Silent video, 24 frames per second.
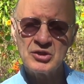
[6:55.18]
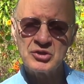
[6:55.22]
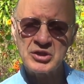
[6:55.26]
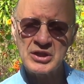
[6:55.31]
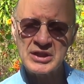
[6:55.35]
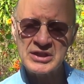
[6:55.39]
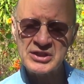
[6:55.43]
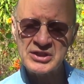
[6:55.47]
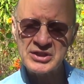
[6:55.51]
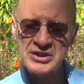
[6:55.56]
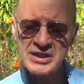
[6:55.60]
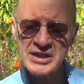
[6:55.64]

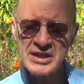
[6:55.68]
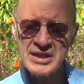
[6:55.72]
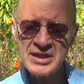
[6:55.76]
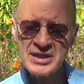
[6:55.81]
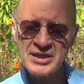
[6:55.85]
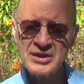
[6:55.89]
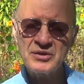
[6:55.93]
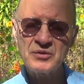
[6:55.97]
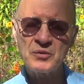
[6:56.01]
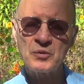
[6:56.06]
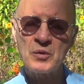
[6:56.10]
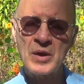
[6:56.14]
to see
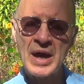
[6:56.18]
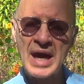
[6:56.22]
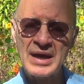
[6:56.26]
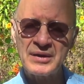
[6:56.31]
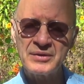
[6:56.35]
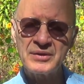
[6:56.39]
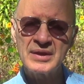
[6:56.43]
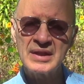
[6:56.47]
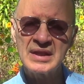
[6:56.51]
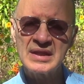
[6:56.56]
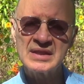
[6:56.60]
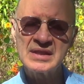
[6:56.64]
it
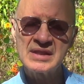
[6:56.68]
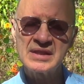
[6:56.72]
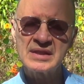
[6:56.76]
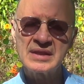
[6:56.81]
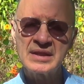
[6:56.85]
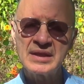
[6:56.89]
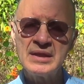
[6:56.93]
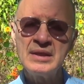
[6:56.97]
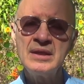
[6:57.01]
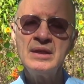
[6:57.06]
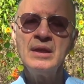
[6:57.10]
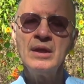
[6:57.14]
rather than
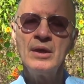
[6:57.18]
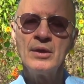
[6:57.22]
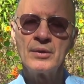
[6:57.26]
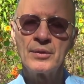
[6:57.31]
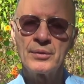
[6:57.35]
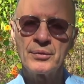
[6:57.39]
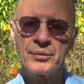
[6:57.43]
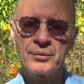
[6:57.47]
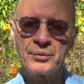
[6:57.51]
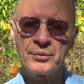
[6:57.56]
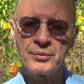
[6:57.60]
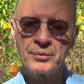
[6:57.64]
see
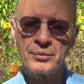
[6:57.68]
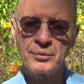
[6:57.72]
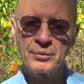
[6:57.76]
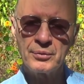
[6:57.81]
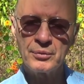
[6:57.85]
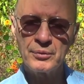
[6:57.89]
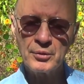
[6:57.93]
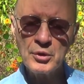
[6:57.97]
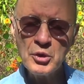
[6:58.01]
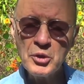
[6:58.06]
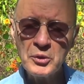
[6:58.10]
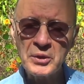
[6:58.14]

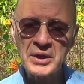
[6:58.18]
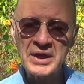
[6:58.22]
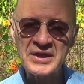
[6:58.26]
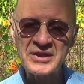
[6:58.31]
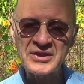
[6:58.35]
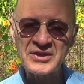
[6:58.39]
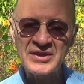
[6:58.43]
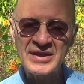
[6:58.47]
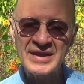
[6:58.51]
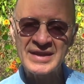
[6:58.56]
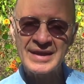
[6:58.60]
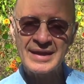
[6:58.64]
through
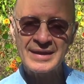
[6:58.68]
it.